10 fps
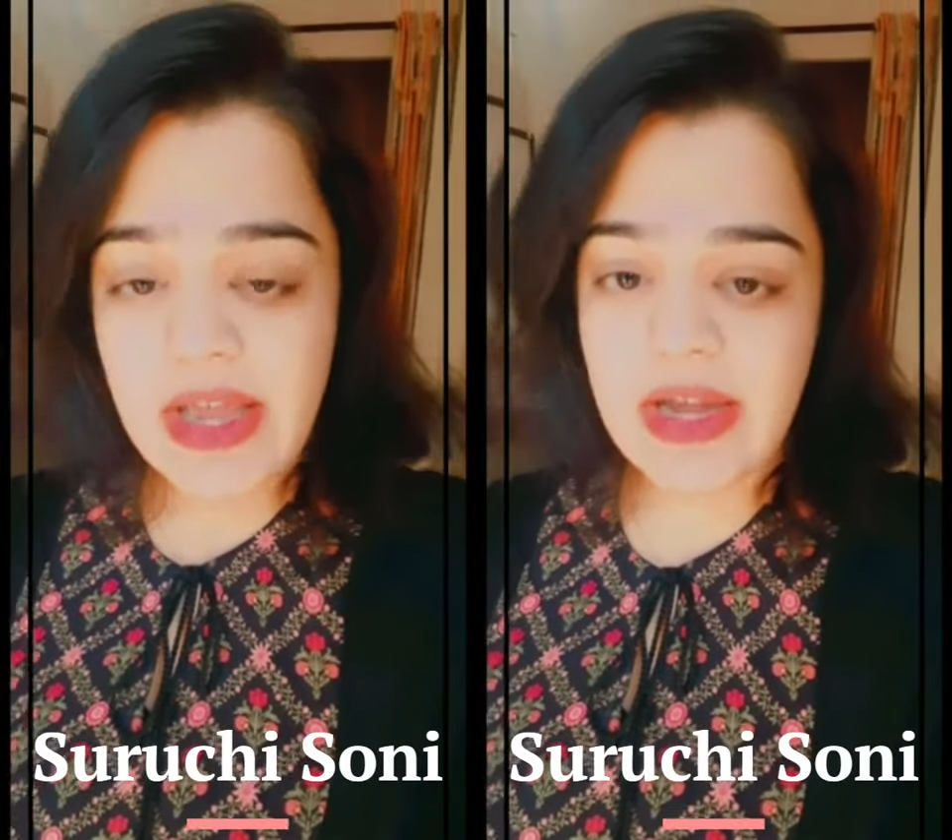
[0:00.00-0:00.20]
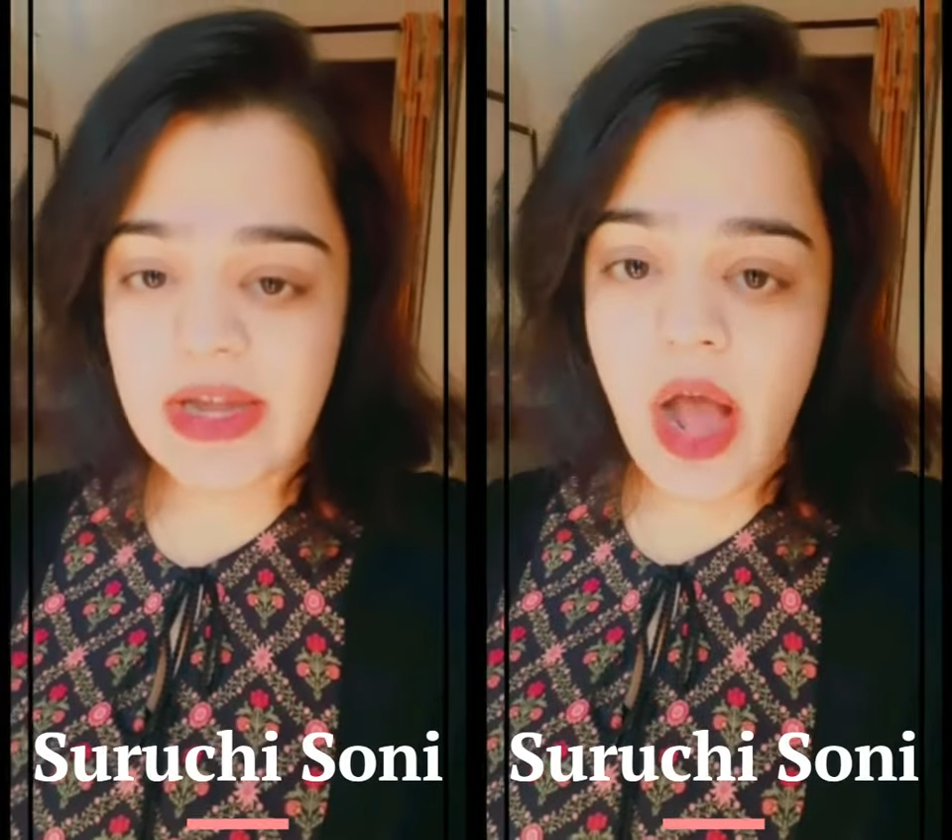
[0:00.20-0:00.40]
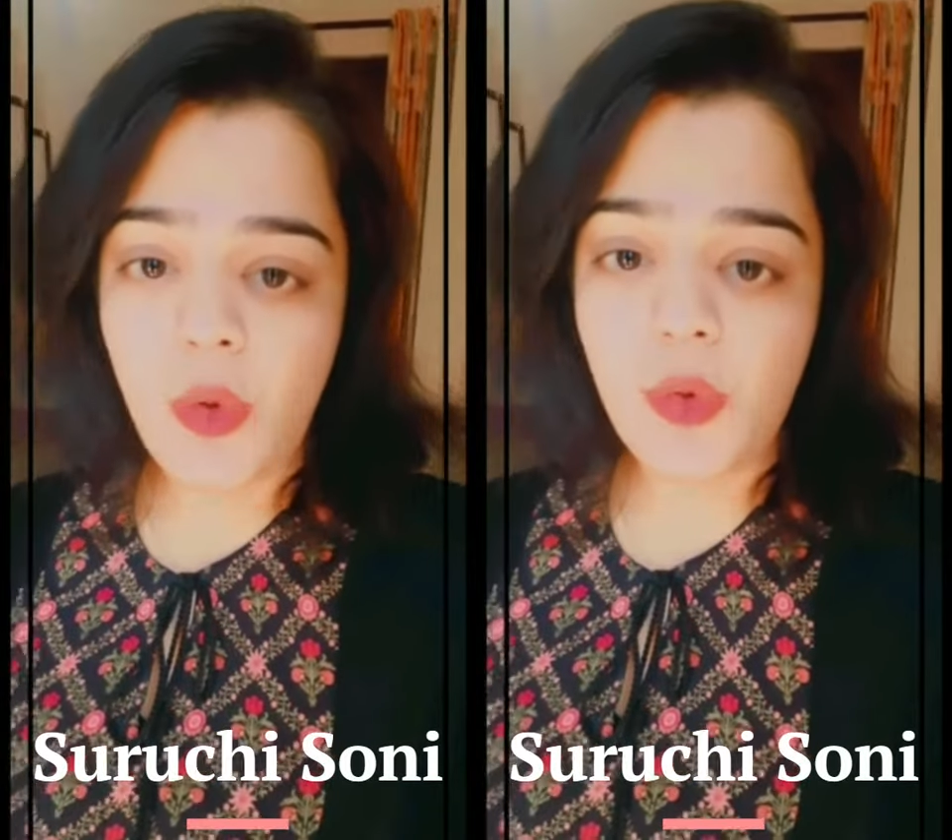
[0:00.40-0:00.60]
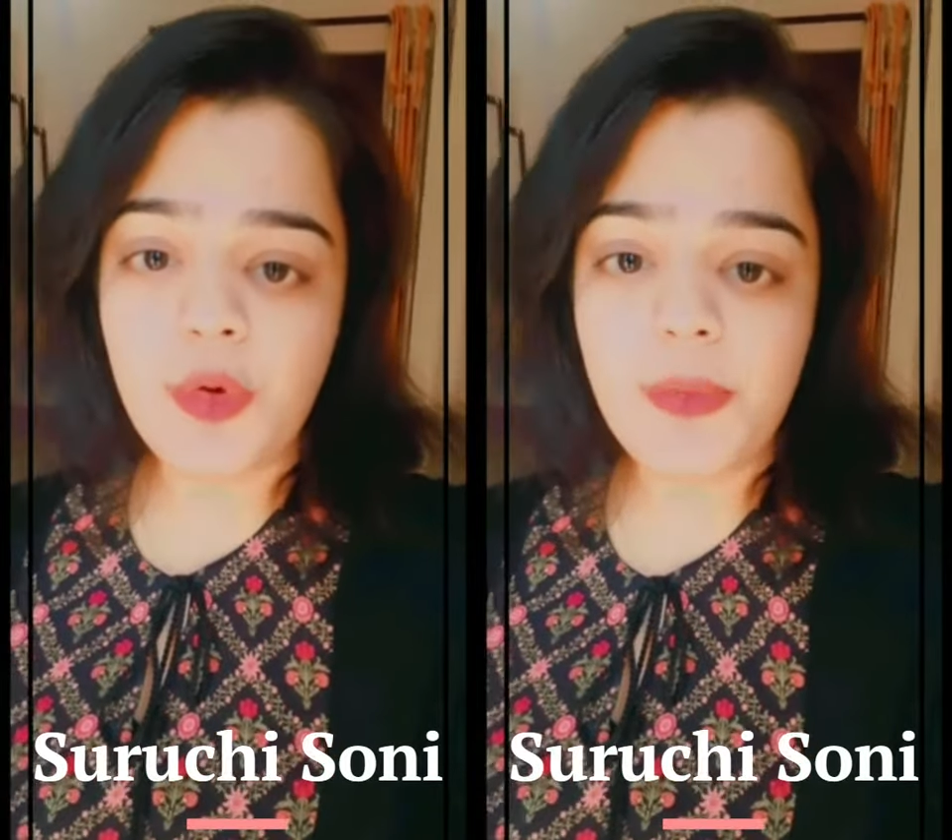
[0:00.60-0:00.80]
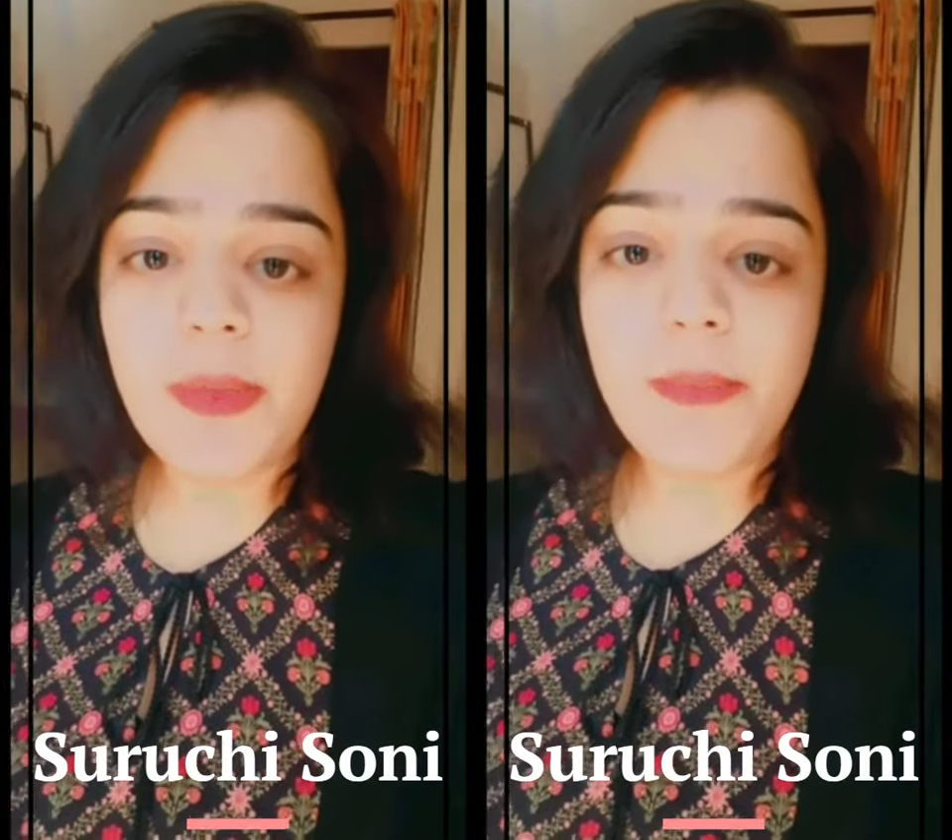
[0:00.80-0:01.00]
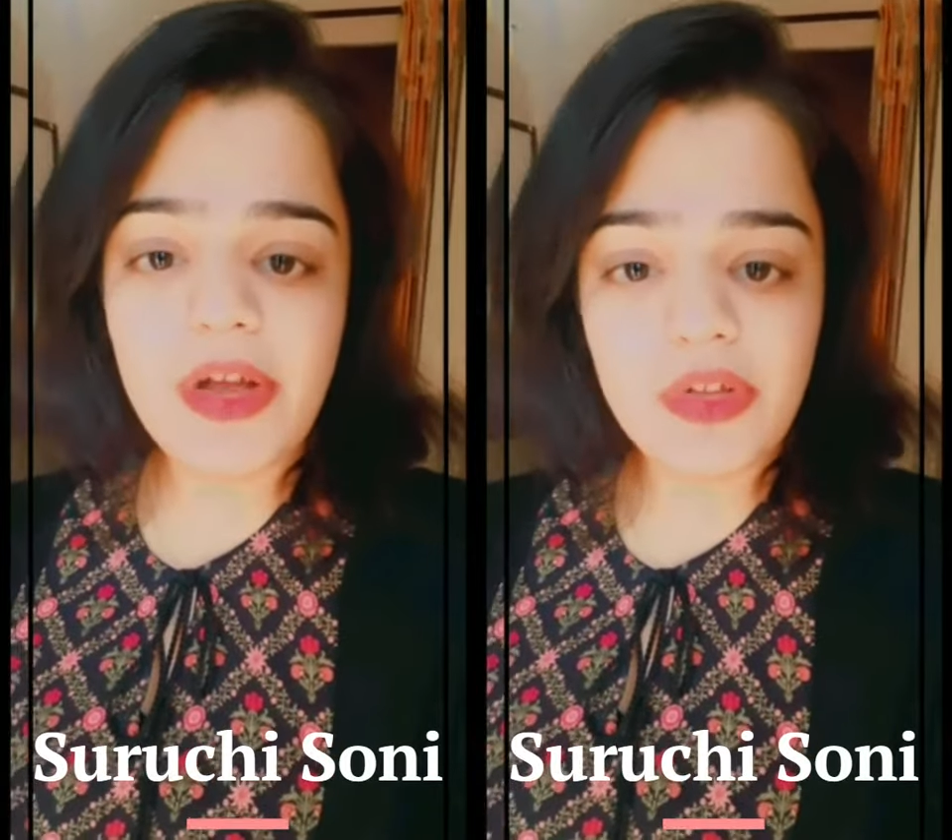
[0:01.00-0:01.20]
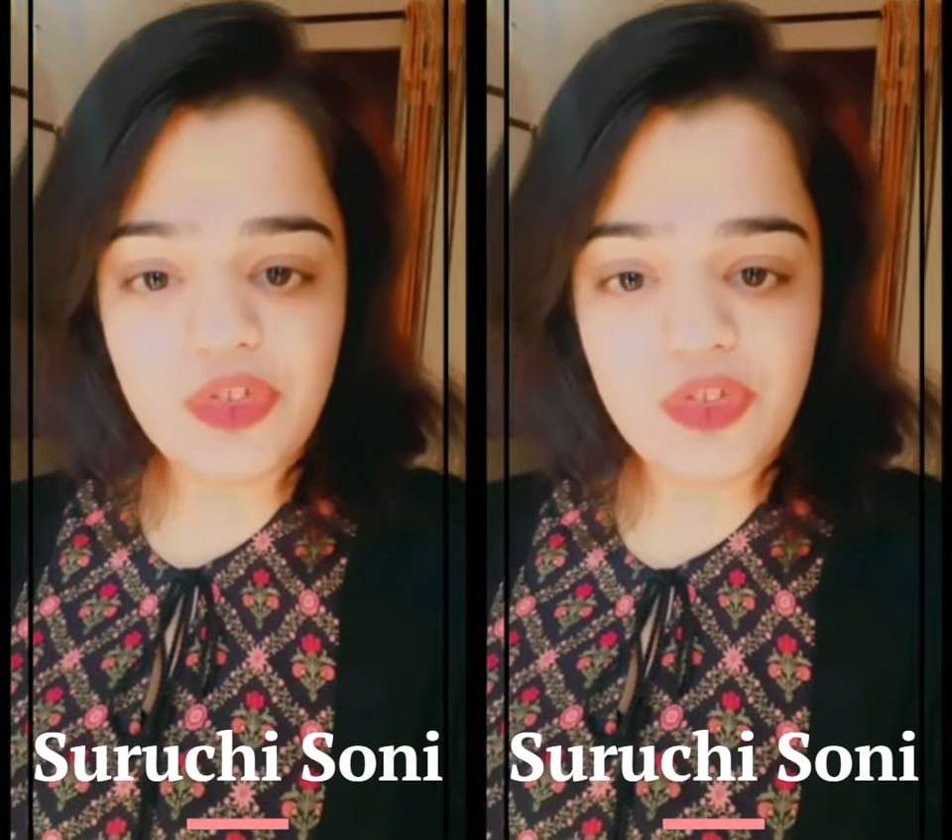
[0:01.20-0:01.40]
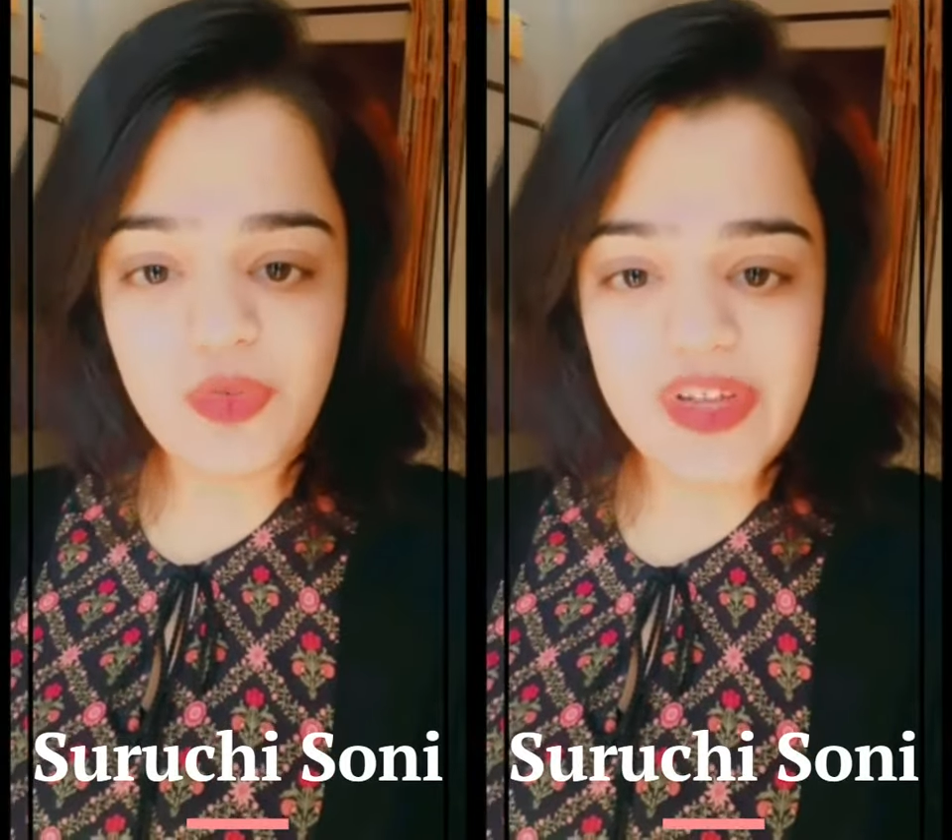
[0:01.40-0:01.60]
and how to be
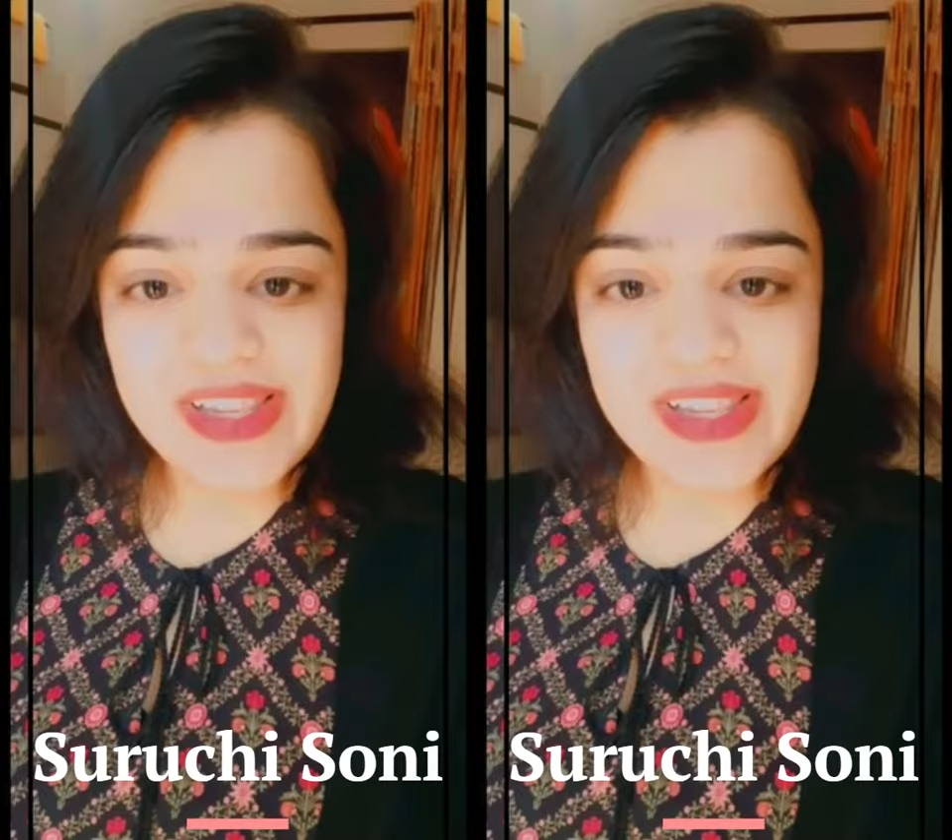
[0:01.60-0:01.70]
punctual